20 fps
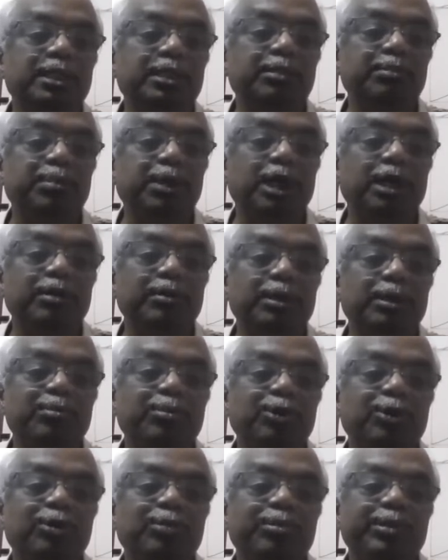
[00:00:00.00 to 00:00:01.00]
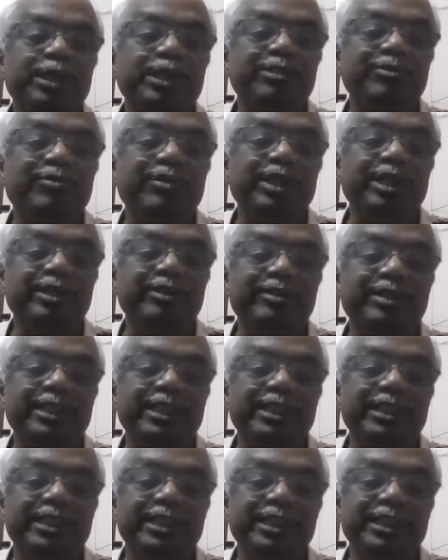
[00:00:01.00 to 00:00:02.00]
problem 4.5
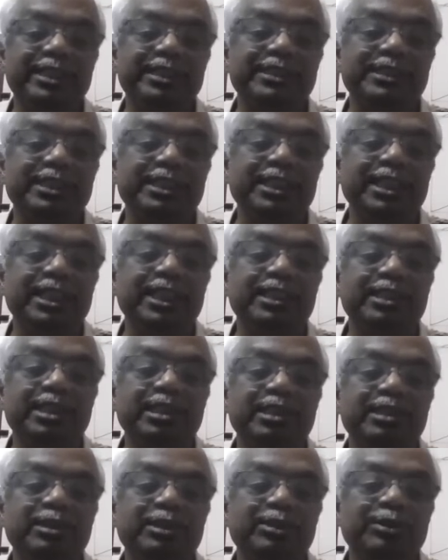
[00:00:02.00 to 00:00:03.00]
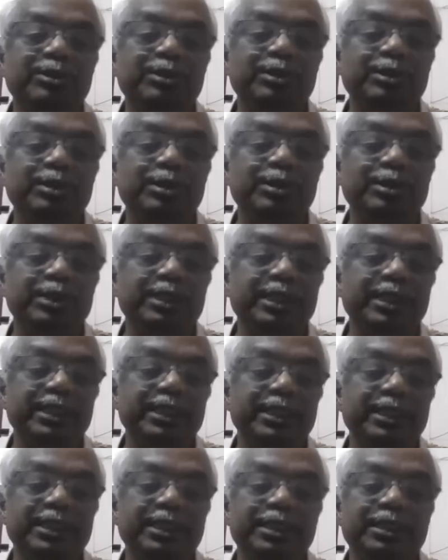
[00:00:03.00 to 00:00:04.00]
is related to
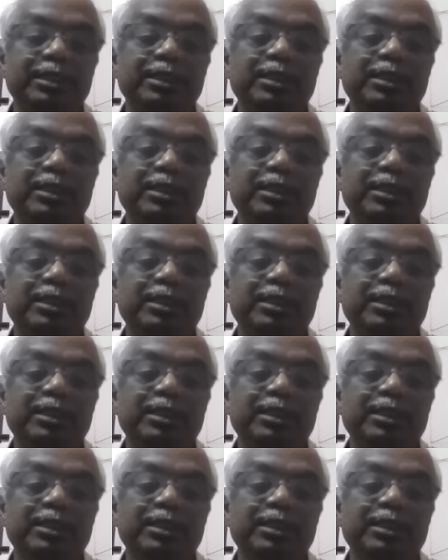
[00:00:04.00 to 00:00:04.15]
the